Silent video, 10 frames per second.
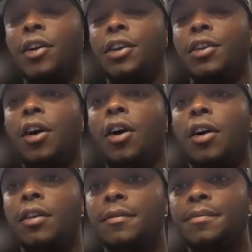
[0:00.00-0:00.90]
all year
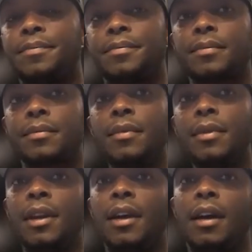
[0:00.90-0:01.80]
long
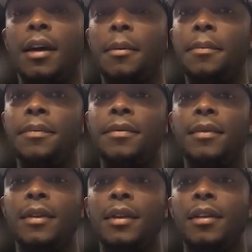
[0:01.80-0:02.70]
um,
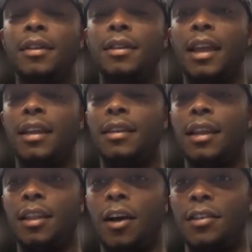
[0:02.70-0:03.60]
they they
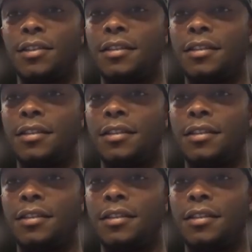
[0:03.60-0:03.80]
lost